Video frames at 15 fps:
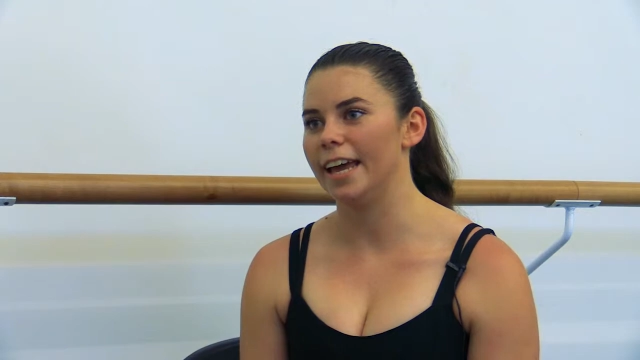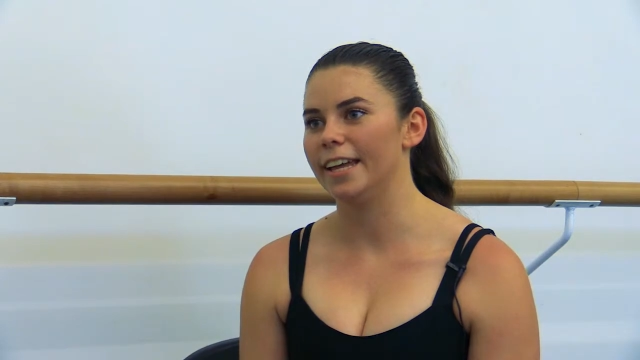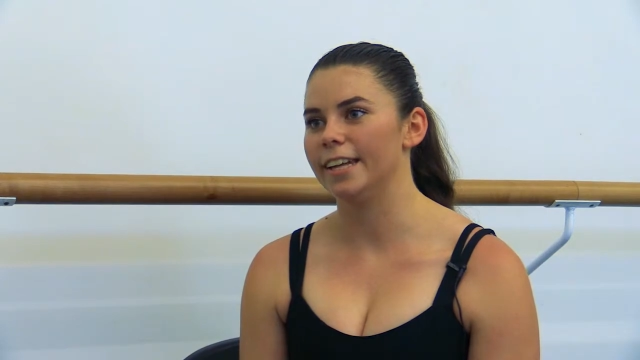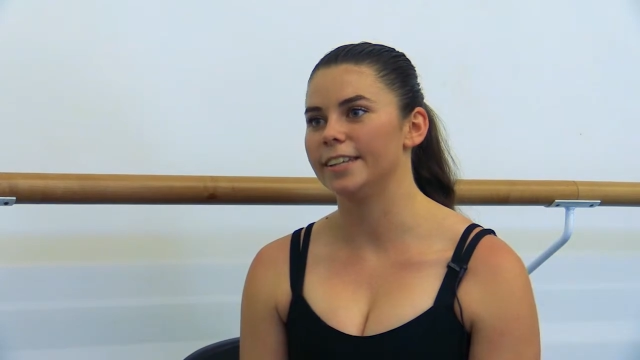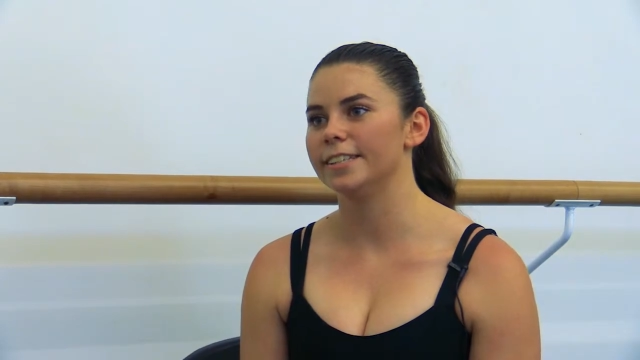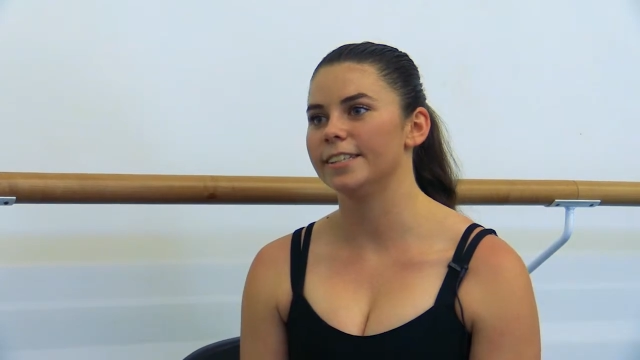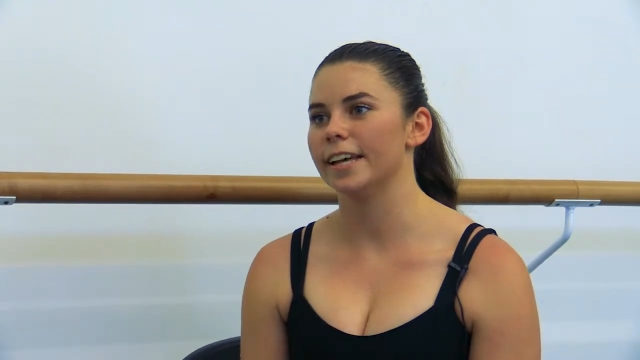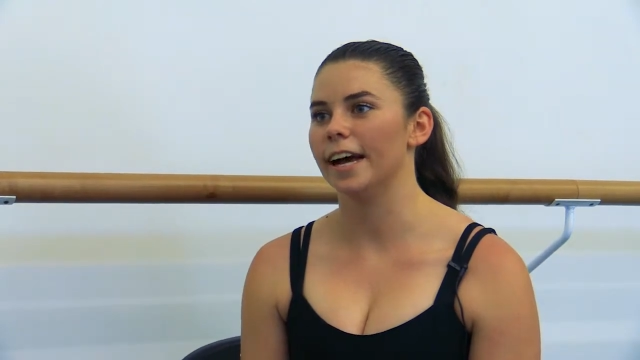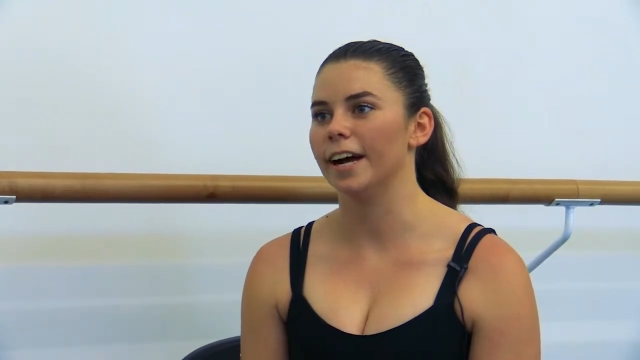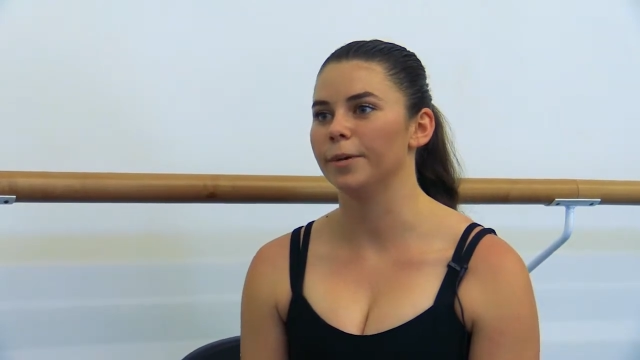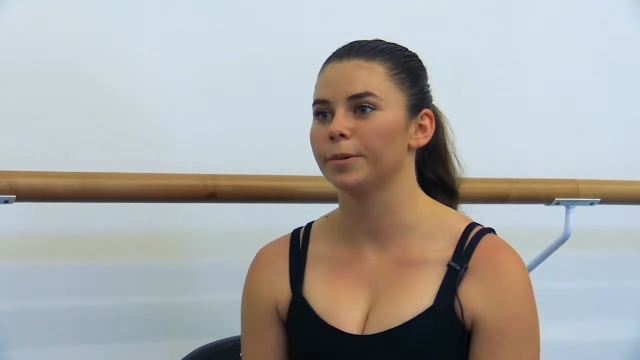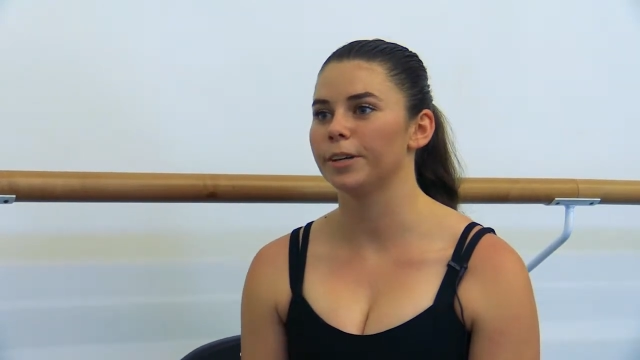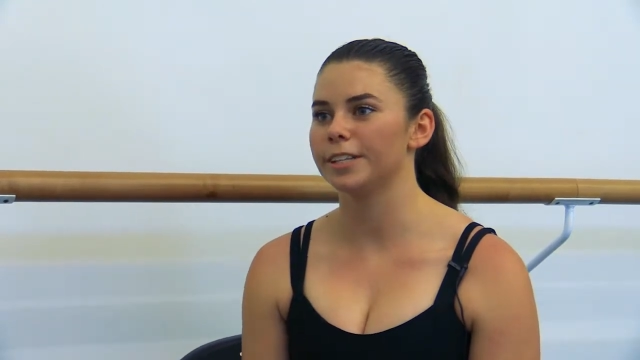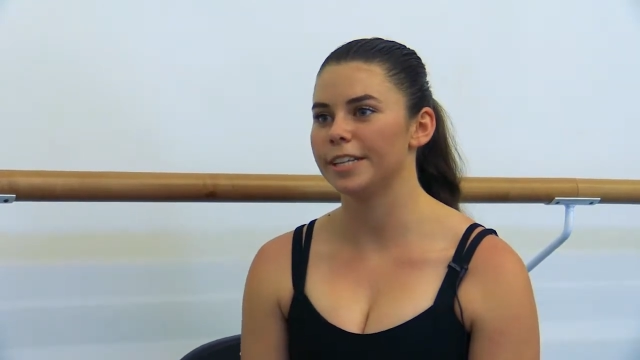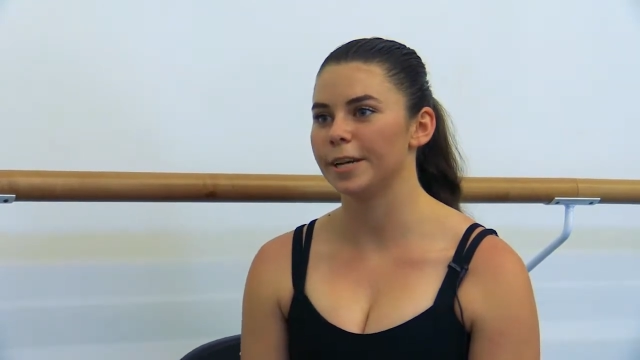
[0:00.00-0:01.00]
and
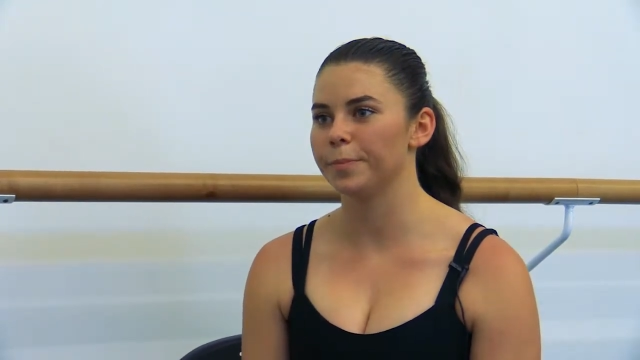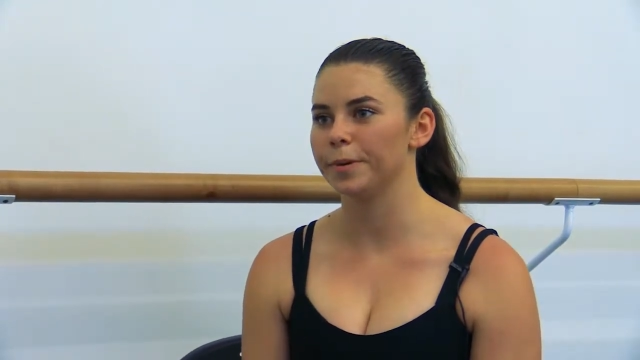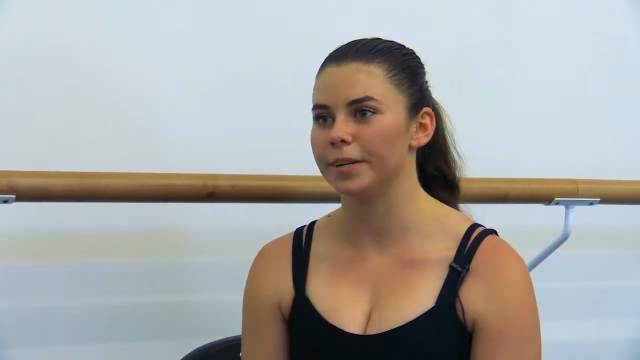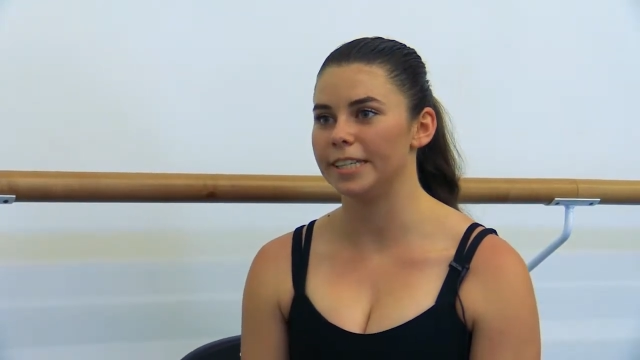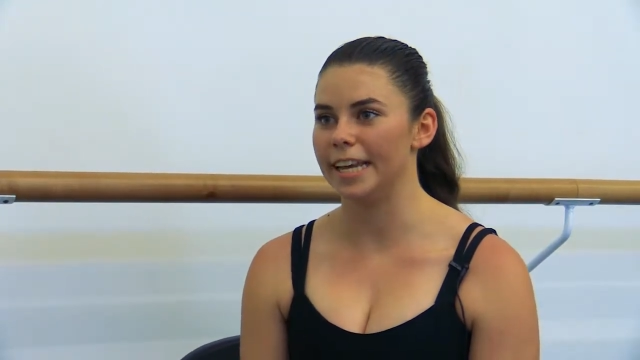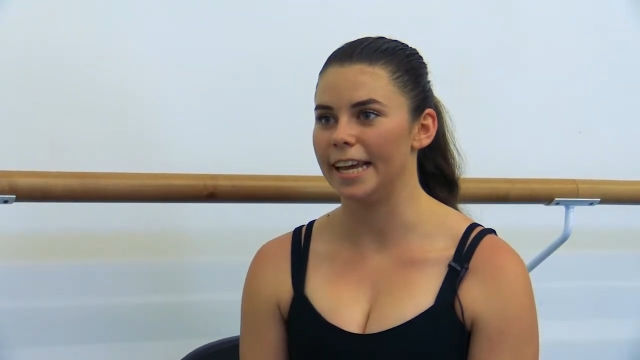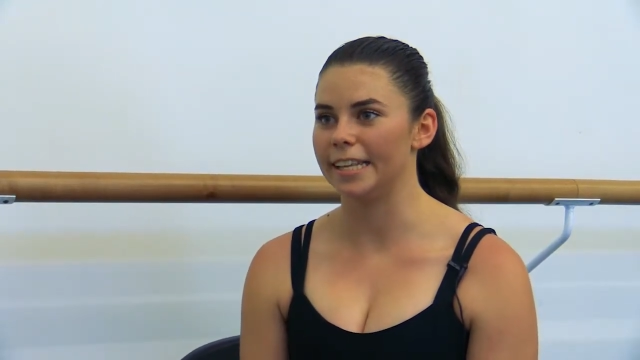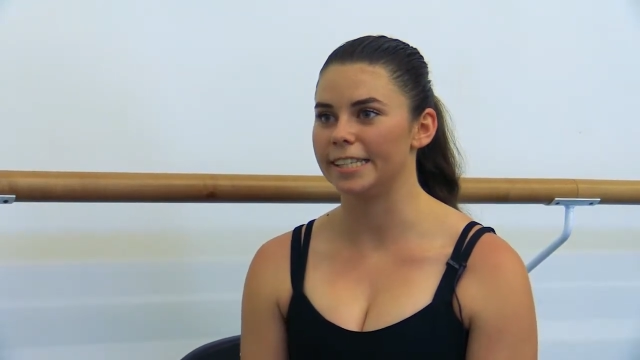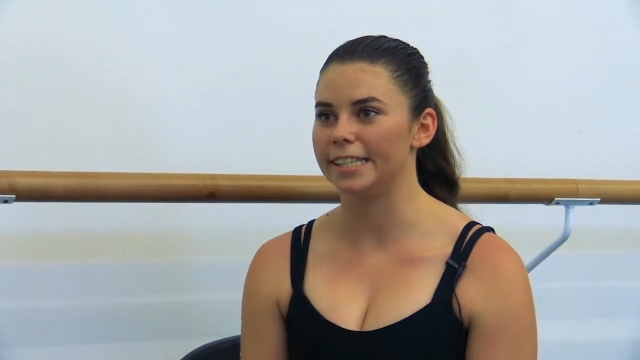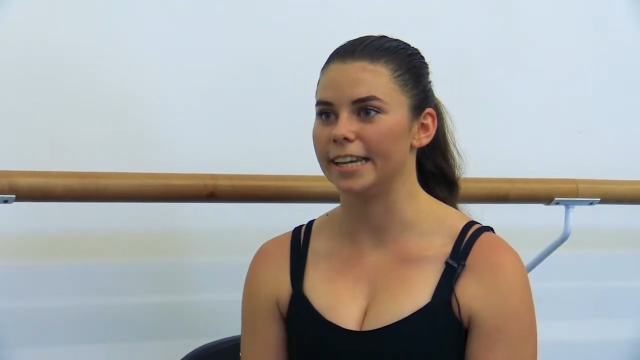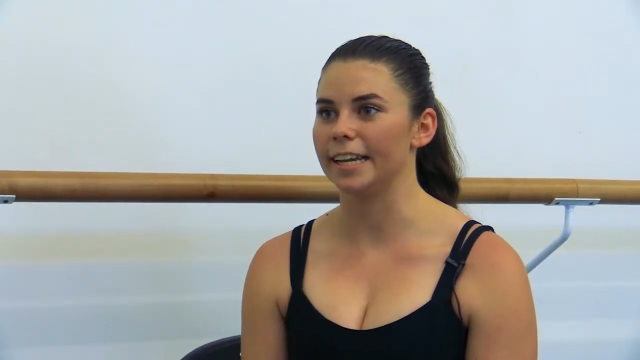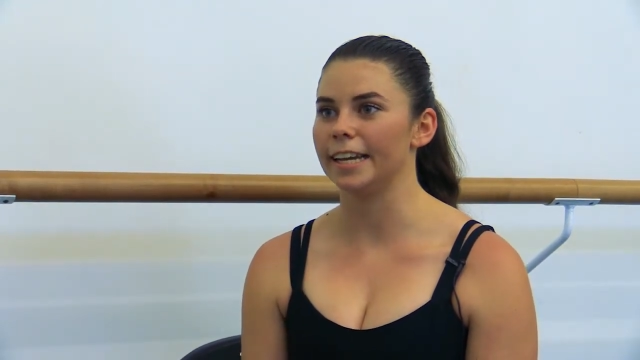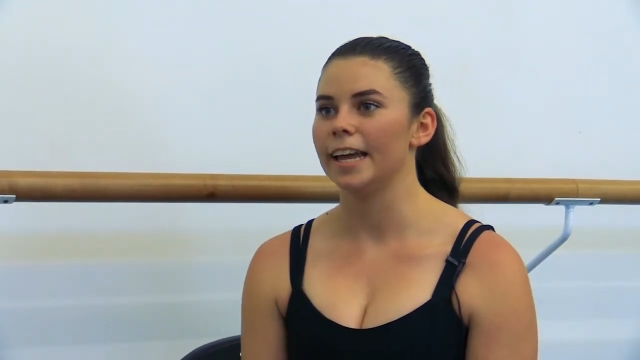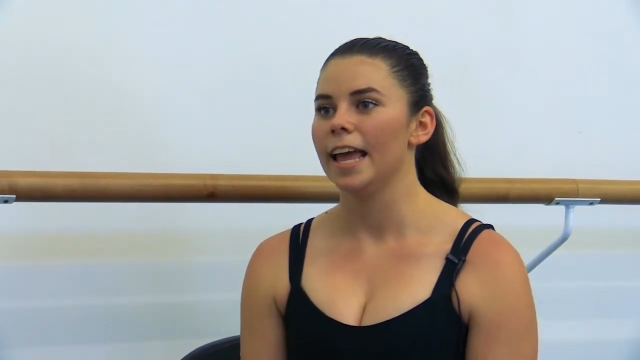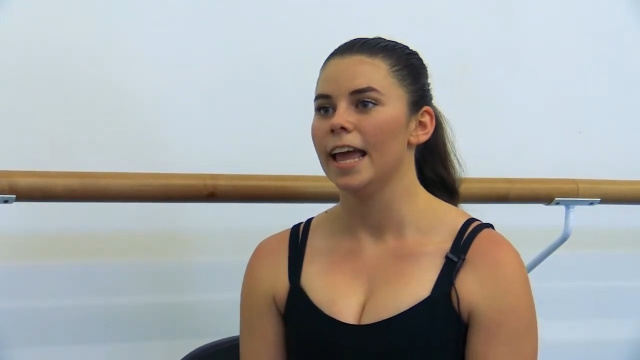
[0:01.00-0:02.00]
um, contemporary
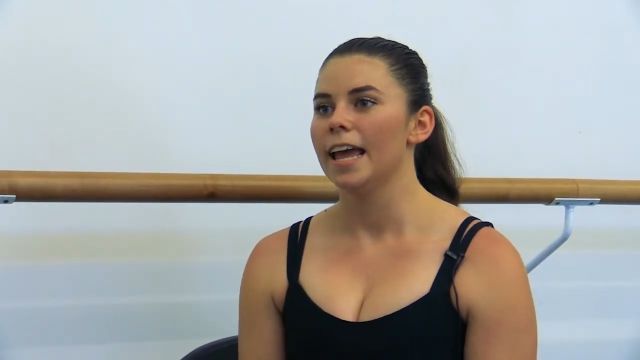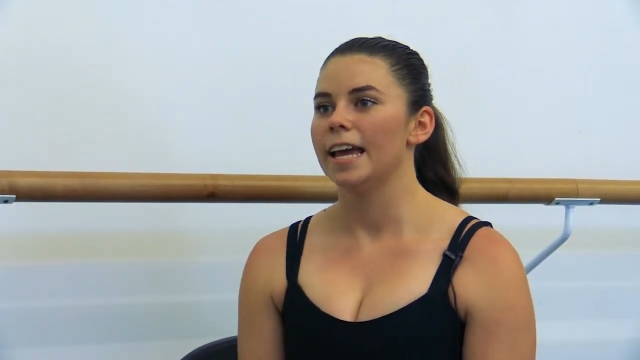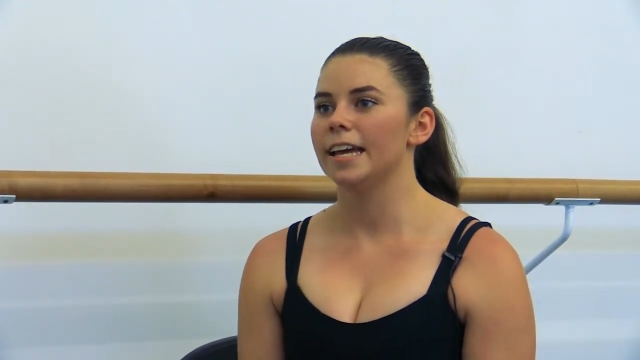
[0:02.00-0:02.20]
dancing.